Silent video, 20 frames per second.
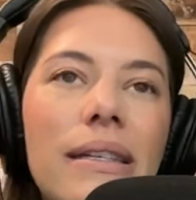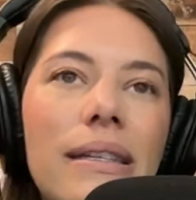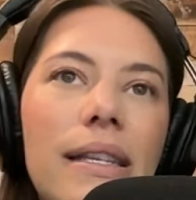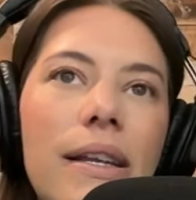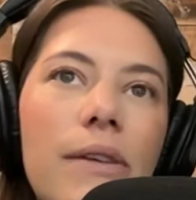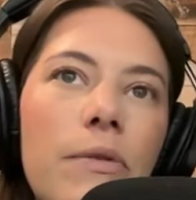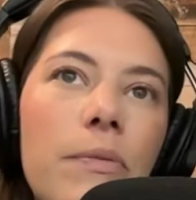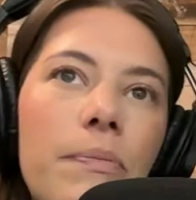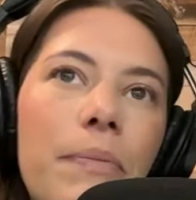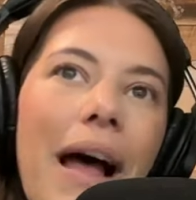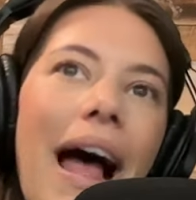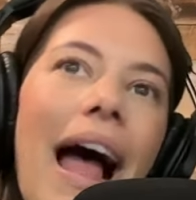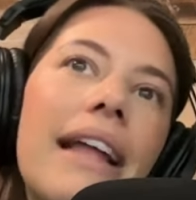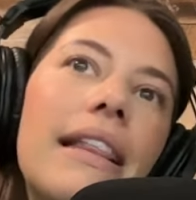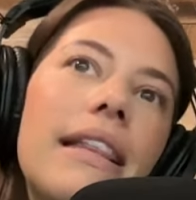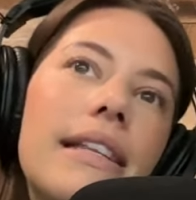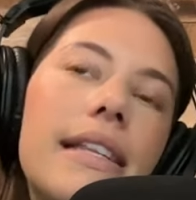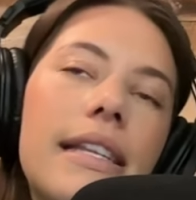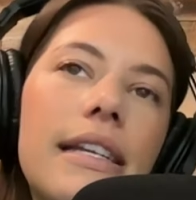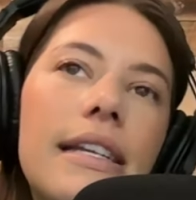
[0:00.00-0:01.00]
So
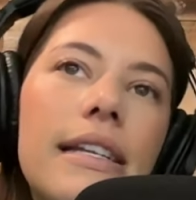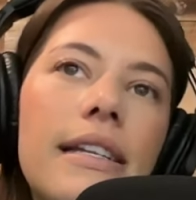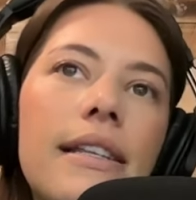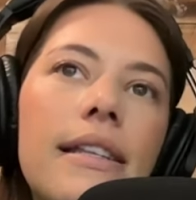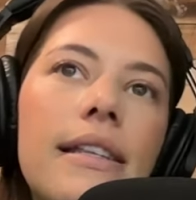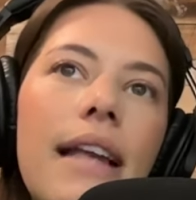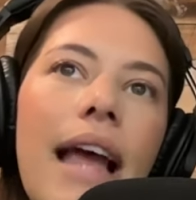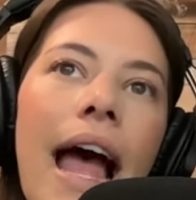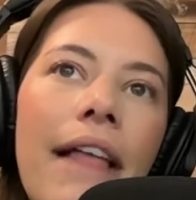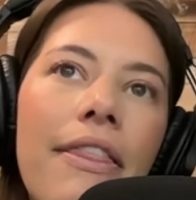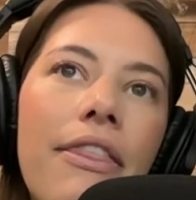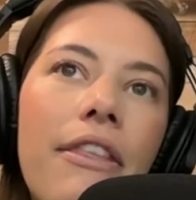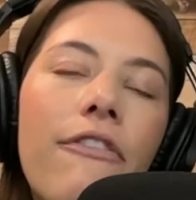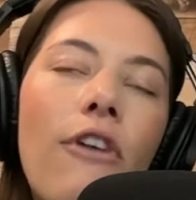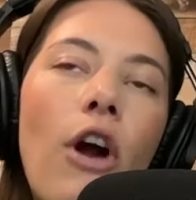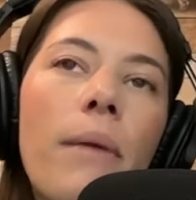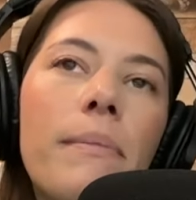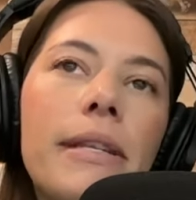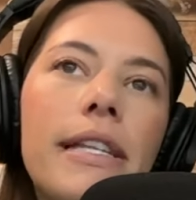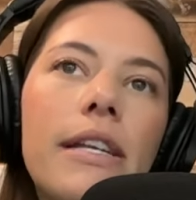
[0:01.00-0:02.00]
behind the scenes at the
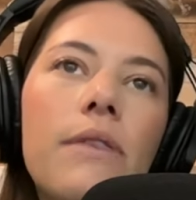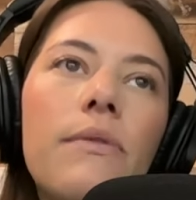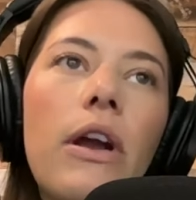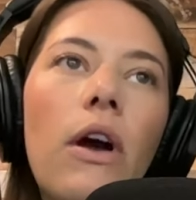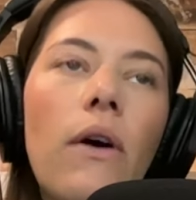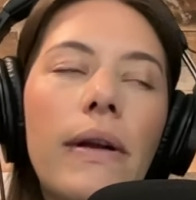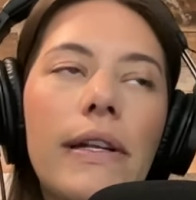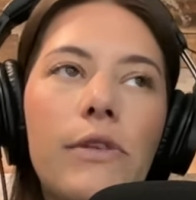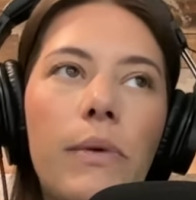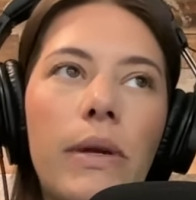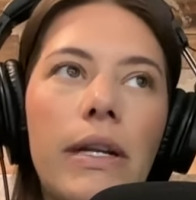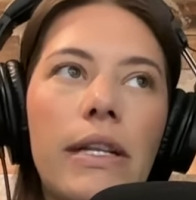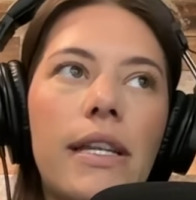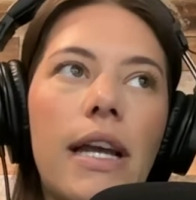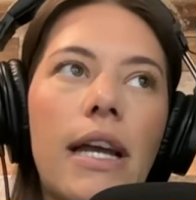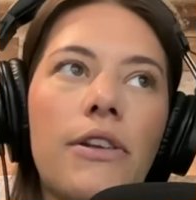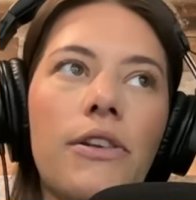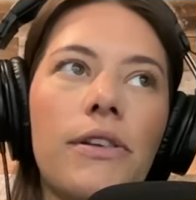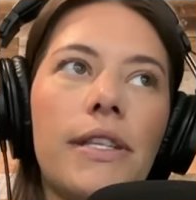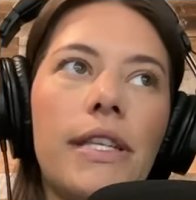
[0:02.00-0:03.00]
pharmacy, we always wanted
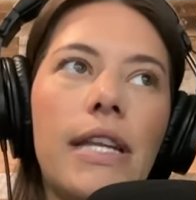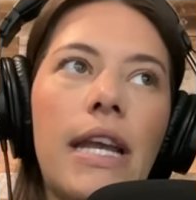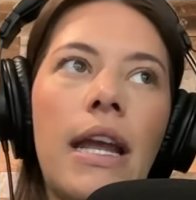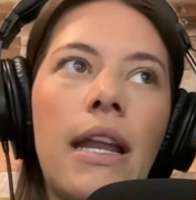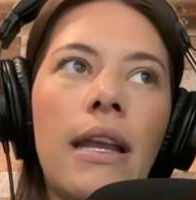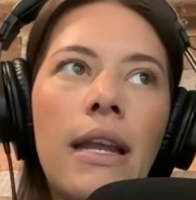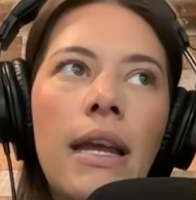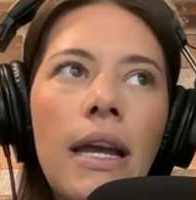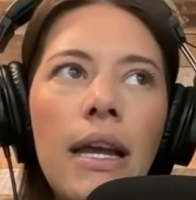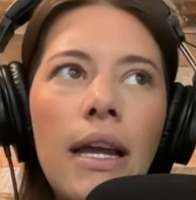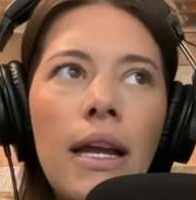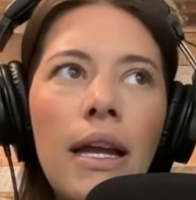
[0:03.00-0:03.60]
to understand,